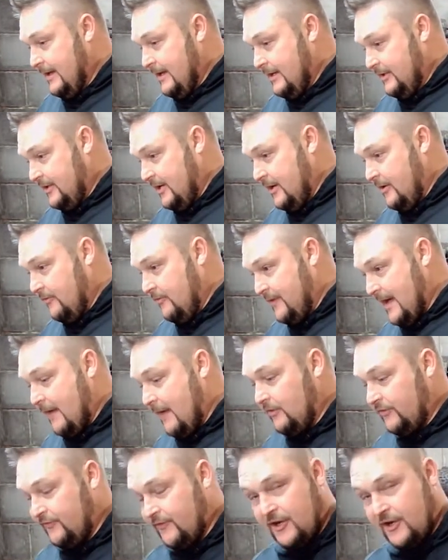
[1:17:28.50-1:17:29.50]
So that
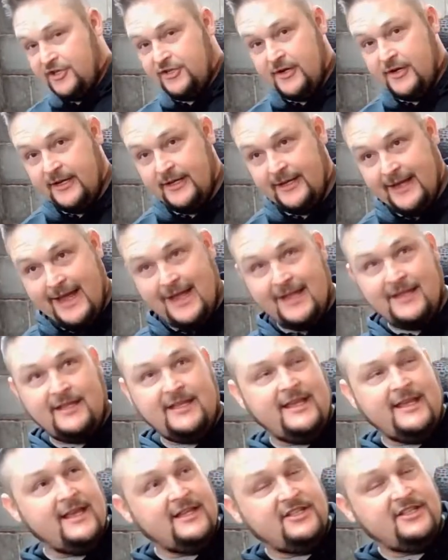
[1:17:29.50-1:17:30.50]
was frustrating. And
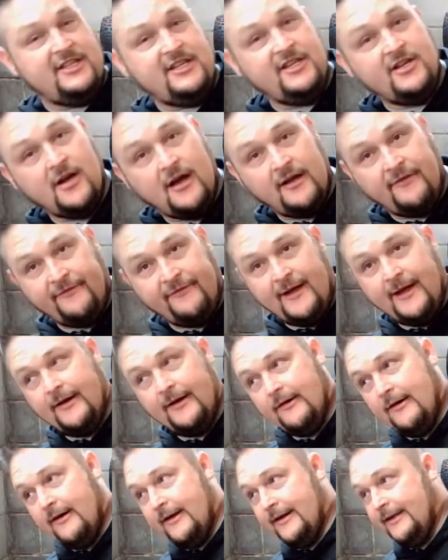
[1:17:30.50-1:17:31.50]
the ESC caught
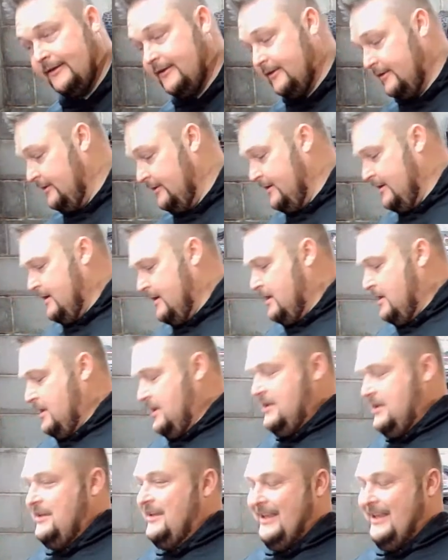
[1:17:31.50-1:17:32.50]
fire on it.
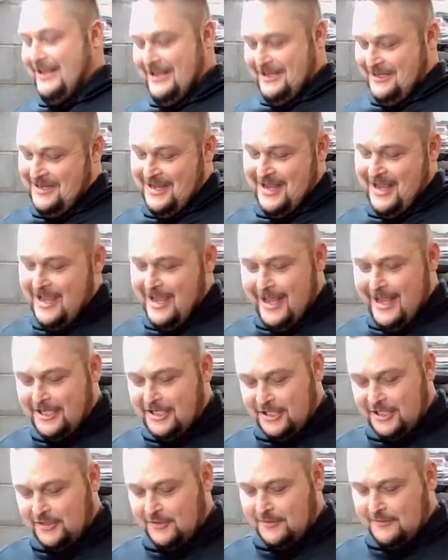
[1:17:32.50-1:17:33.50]
It
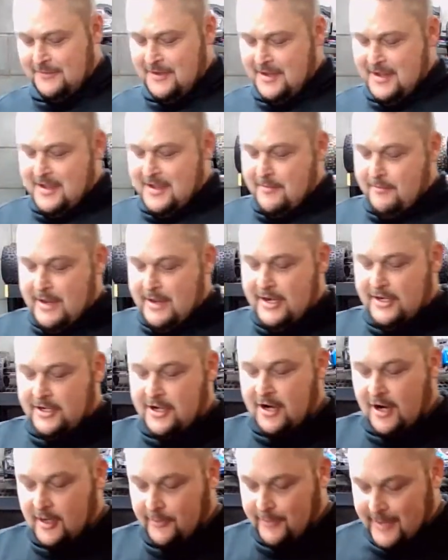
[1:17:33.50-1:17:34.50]
just, me and the
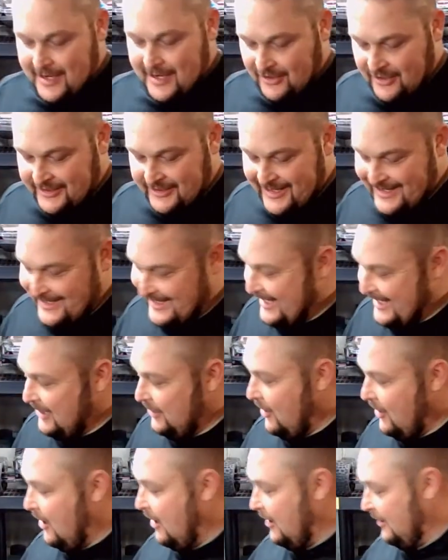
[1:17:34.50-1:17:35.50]
car apparently didn't get
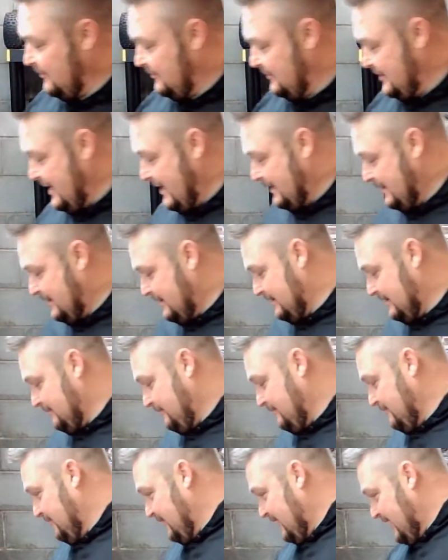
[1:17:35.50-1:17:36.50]
along. That's
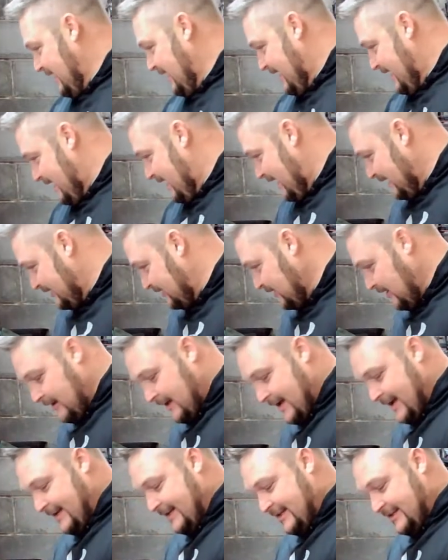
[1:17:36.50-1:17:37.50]
all
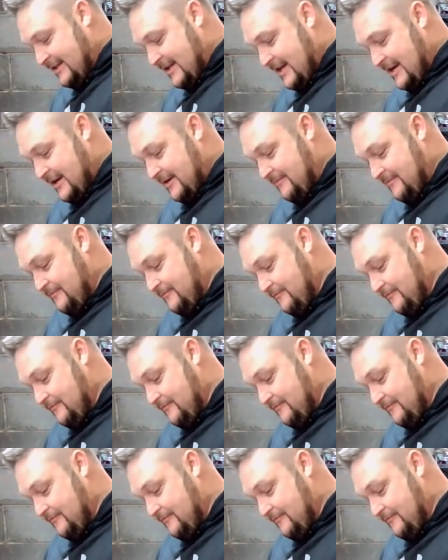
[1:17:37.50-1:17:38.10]
I can say.